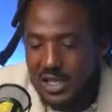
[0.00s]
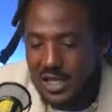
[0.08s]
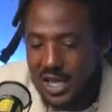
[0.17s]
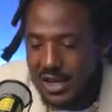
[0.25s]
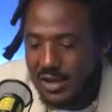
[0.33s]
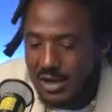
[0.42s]
A
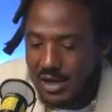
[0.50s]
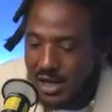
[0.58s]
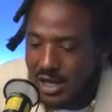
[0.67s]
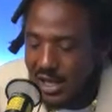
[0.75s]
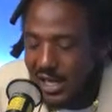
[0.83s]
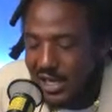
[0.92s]
lot
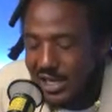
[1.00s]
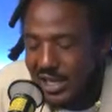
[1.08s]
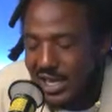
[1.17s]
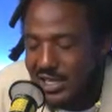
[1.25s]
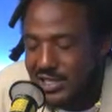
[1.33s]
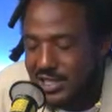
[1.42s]

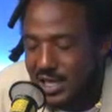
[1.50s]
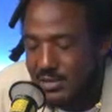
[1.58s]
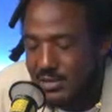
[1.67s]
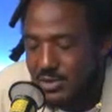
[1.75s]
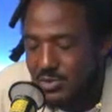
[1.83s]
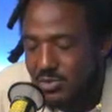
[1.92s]
of
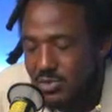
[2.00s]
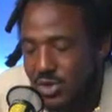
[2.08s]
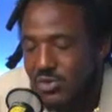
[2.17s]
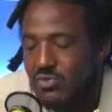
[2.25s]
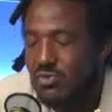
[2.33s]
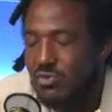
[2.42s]
times when
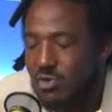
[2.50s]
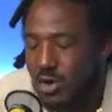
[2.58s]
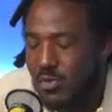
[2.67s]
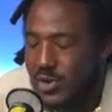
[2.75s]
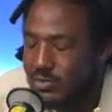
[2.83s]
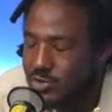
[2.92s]
you grew
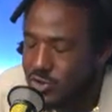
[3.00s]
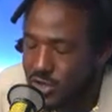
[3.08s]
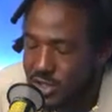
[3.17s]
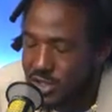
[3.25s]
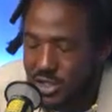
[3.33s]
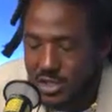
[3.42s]
up in them
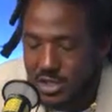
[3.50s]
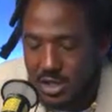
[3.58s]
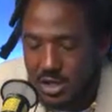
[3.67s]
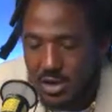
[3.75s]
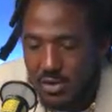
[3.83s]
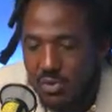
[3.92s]
trenches,
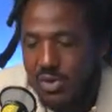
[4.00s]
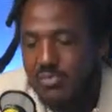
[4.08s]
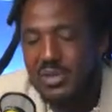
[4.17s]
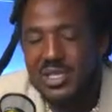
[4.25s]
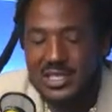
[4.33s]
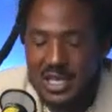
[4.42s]
we
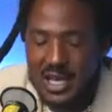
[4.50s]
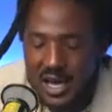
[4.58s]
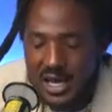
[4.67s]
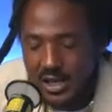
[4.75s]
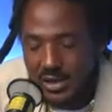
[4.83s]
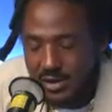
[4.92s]

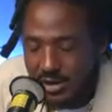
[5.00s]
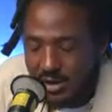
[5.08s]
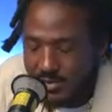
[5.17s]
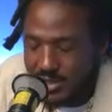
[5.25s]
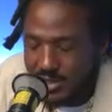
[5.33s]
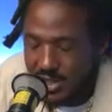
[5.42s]
misguided. You know what
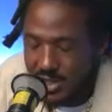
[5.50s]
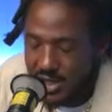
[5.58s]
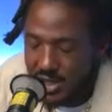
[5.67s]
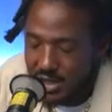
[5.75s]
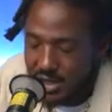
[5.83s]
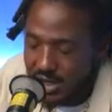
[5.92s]
I'm
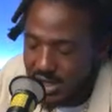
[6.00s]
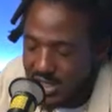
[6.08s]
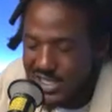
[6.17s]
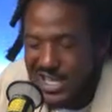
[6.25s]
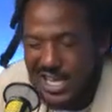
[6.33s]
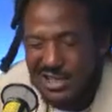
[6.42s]
saying?
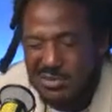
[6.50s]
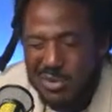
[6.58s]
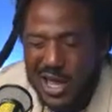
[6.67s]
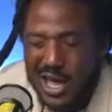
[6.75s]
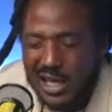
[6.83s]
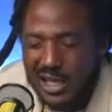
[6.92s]
It's like the
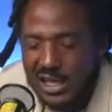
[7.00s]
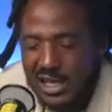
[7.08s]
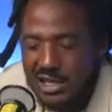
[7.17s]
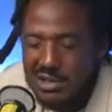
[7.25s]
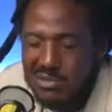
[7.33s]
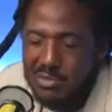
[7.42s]
blind
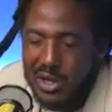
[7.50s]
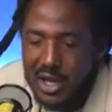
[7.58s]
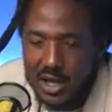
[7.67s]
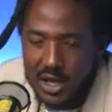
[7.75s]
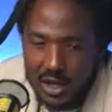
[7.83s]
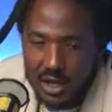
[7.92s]
leading the
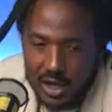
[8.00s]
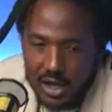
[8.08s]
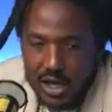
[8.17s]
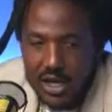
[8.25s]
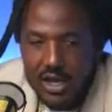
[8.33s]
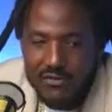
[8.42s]
blind.
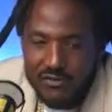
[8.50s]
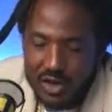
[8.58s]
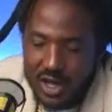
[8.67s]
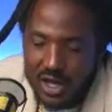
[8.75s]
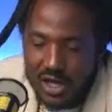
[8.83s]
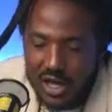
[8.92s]
And I felt
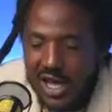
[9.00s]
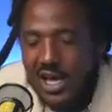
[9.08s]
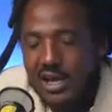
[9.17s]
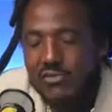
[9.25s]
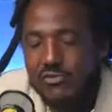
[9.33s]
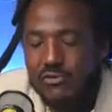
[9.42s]
like I
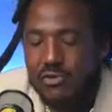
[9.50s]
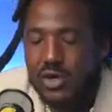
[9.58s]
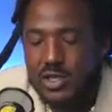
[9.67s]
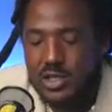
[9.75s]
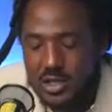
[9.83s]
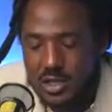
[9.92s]
got a
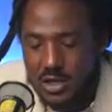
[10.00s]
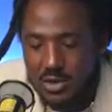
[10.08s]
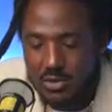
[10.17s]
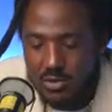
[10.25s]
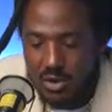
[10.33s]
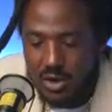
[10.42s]
voice
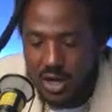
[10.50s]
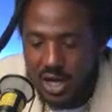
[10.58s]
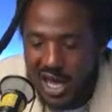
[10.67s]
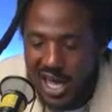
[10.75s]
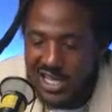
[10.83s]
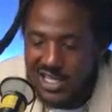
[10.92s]
where they
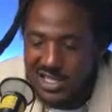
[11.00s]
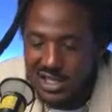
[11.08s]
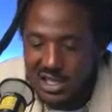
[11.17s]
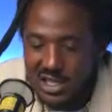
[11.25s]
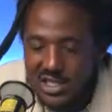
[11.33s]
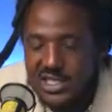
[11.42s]

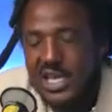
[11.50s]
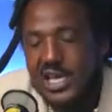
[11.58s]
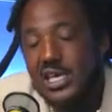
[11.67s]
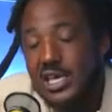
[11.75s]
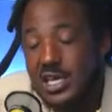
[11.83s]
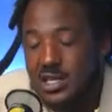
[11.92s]
actually take
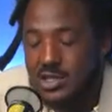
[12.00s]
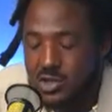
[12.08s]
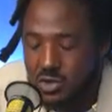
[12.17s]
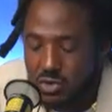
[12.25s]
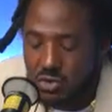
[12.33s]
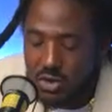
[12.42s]
heed
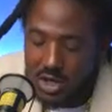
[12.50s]
to.